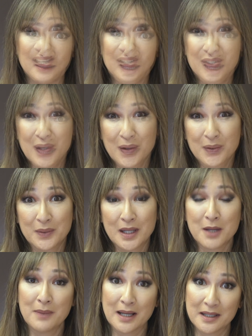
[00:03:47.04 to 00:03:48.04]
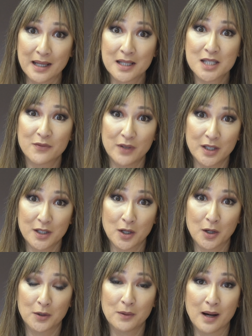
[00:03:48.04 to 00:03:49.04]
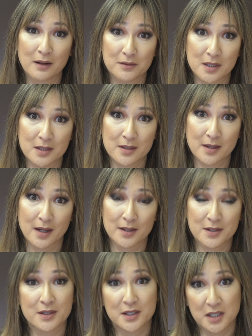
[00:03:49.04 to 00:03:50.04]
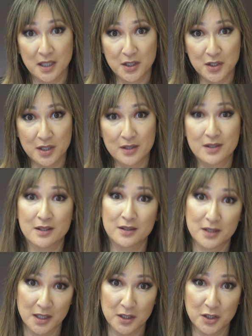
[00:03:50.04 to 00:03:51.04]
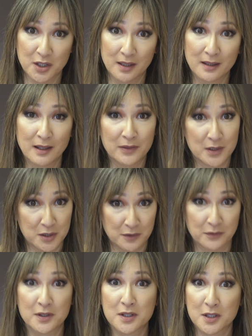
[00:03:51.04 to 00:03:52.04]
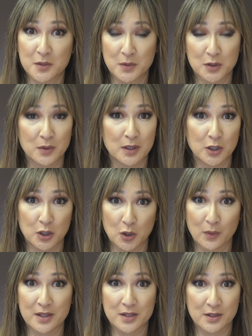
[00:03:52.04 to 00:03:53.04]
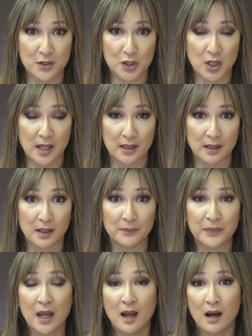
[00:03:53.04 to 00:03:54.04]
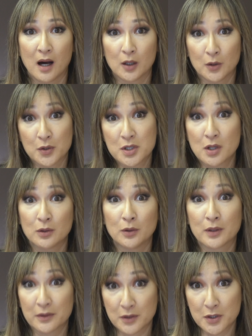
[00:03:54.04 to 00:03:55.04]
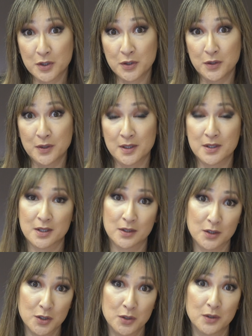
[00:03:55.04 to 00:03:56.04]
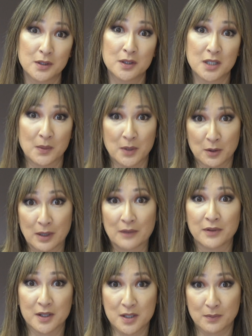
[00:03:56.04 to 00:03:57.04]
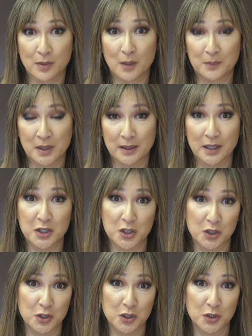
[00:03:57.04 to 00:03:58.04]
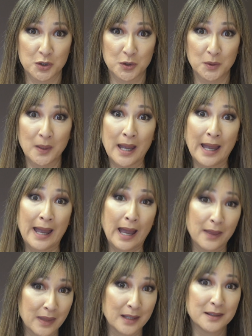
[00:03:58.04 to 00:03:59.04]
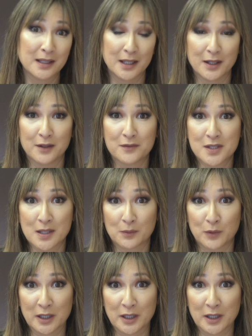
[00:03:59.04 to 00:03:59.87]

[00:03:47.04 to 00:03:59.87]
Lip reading: So in my next video, I'll discuss the teachers and teaching and the differences between the US and China. I'll also look at the students and the student demographics and population too, and then give some